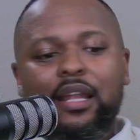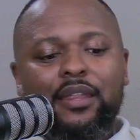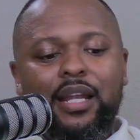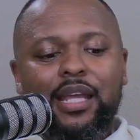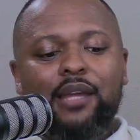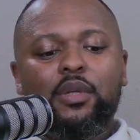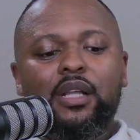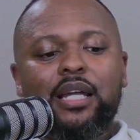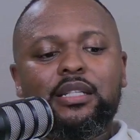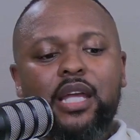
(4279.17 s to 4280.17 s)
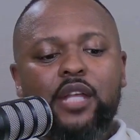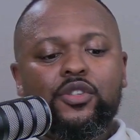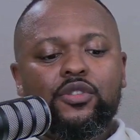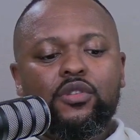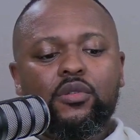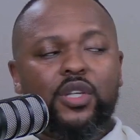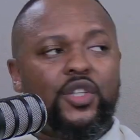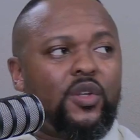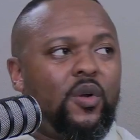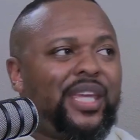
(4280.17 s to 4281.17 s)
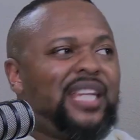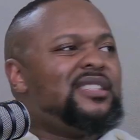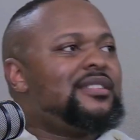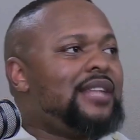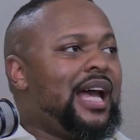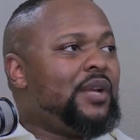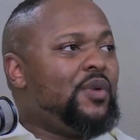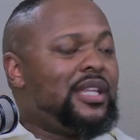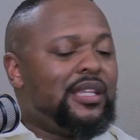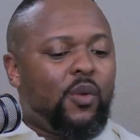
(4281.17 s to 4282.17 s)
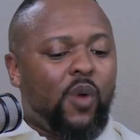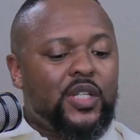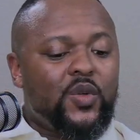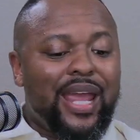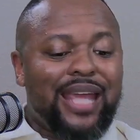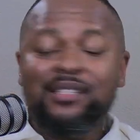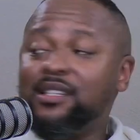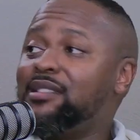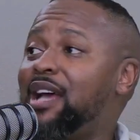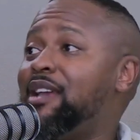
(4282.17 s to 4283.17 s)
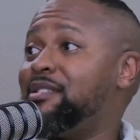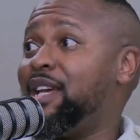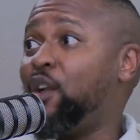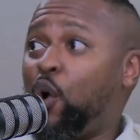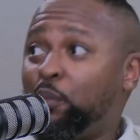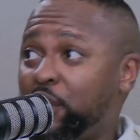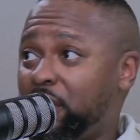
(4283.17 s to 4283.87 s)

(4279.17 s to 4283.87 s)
The label attached to the show can decide whether they want to exercise that option.